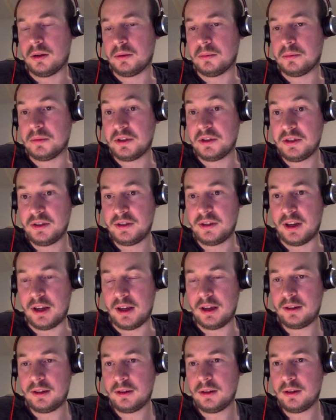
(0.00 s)

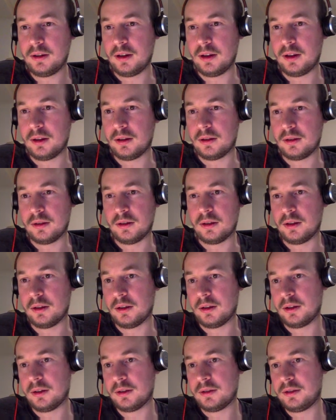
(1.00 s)
state. And
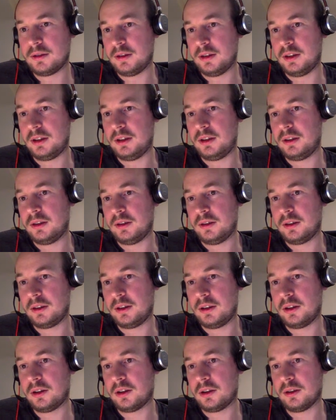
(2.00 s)
see
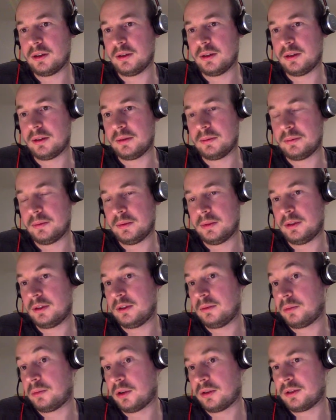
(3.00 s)
here the
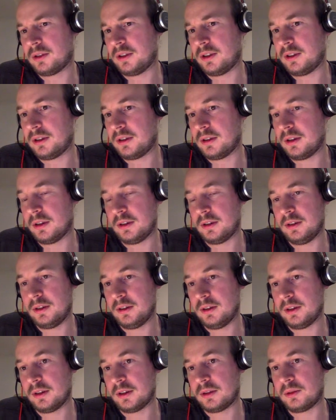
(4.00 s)
person
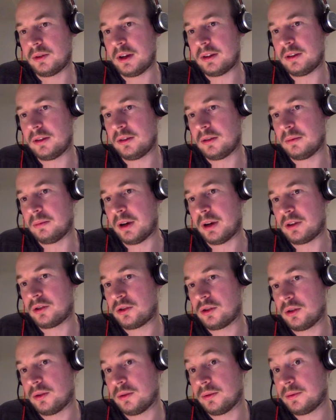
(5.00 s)
created a
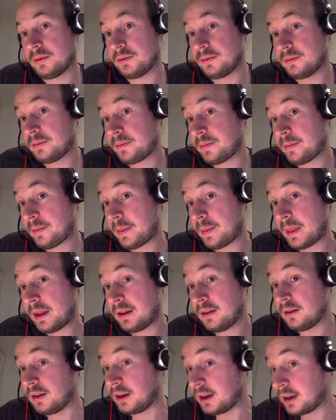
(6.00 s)
bunch of
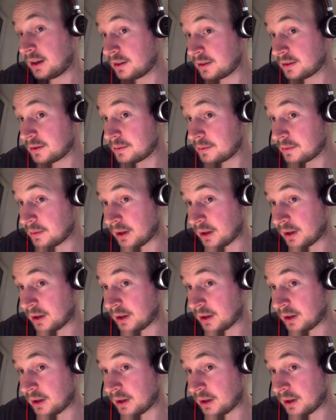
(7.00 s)
things,